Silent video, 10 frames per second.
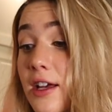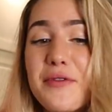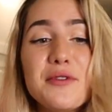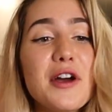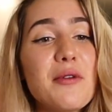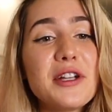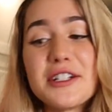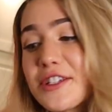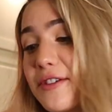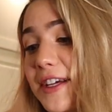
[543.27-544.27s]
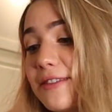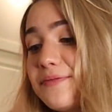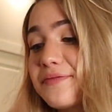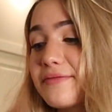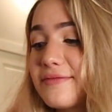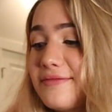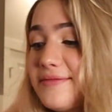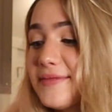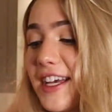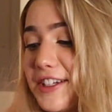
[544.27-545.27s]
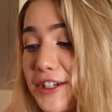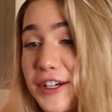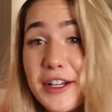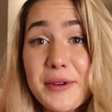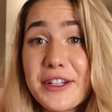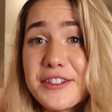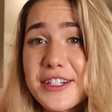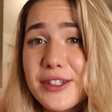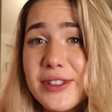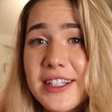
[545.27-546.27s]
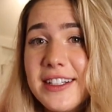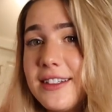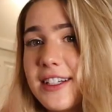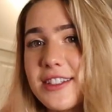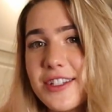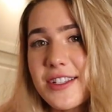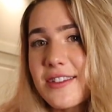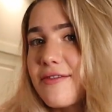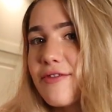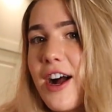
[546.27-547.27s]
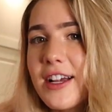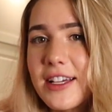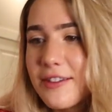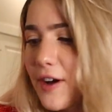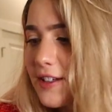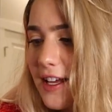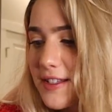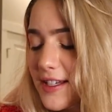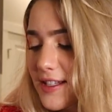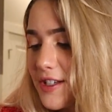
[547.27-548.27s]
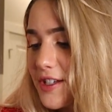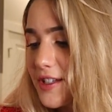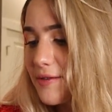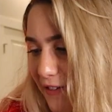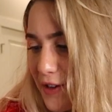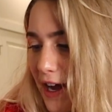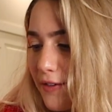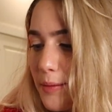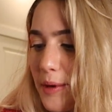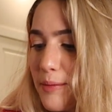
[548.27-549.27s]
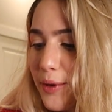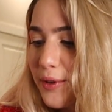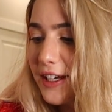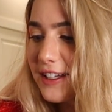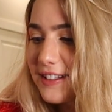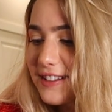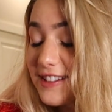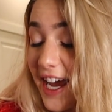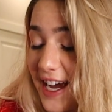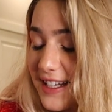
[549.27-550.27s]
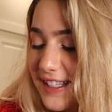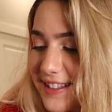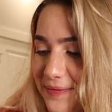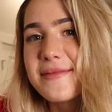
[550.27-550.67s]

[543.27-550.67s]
If you know what you're doing and you're good at what you do, like just rock it, rock that 6 inches. Have you ever been bullied? Yes.